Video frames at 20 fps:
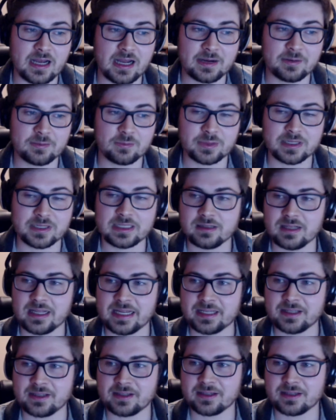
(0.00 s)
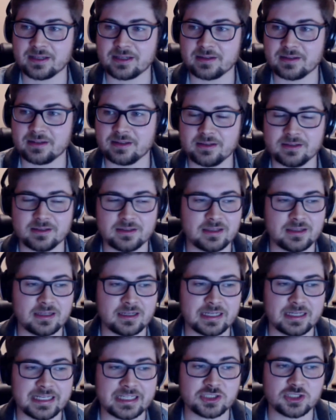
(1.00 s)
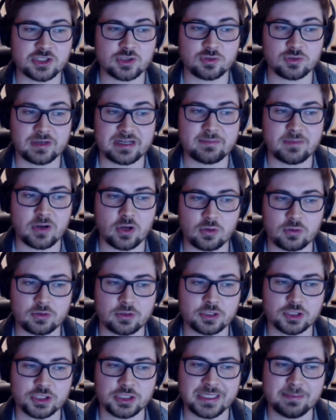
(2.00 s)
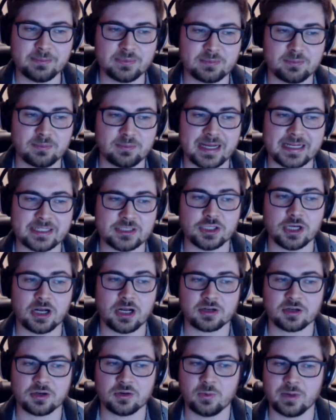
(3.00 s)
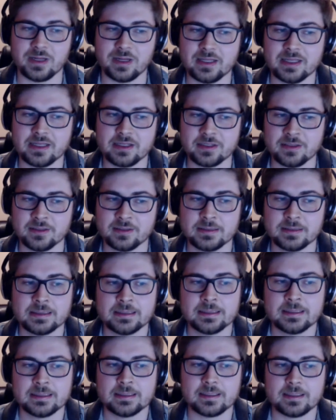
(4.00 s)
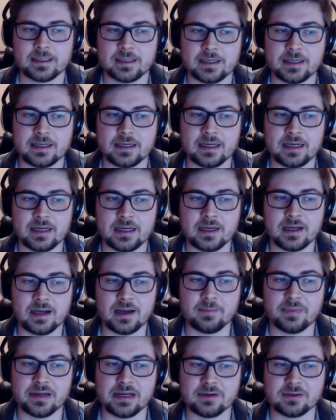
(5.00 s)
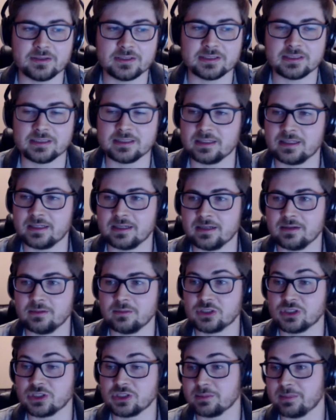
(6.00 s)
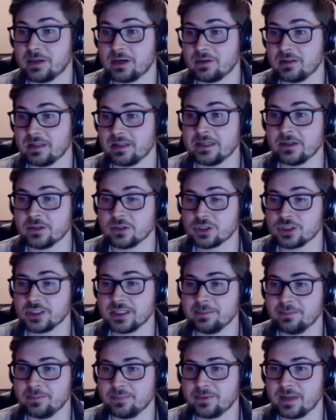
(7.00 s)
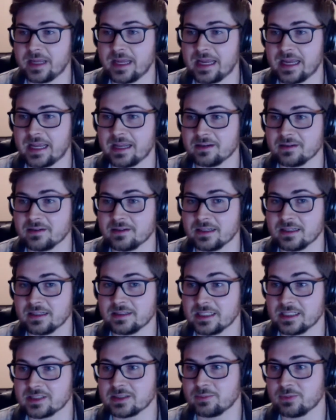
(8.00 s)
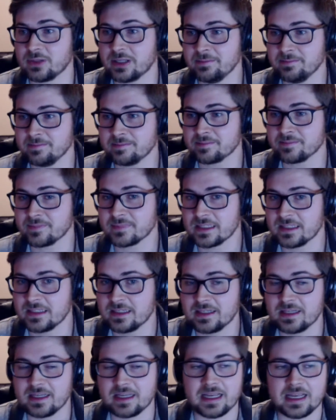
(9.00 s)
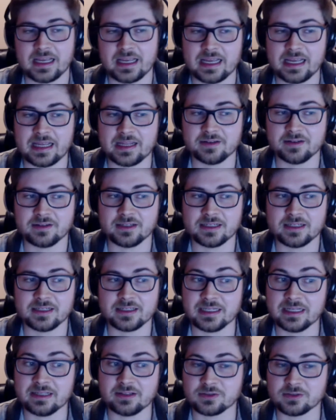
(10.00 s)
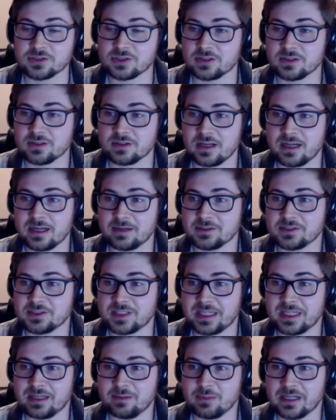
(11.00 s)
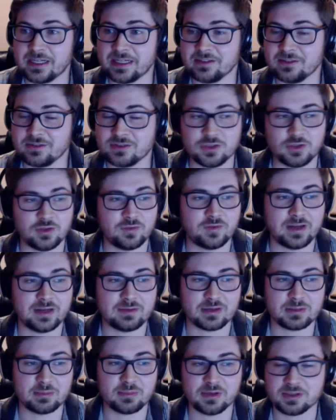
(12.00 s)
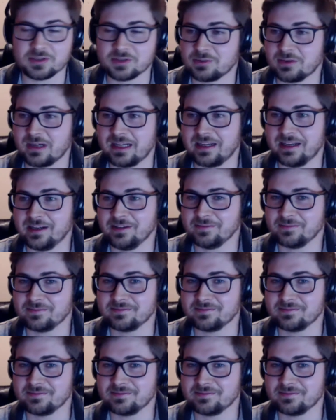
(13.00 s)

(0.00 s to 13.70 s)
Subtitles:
really like Extreme Ownership by Jocko Willink, about which is about leadership and discipline. And yeah, those are, I would say, my two favorite books right now.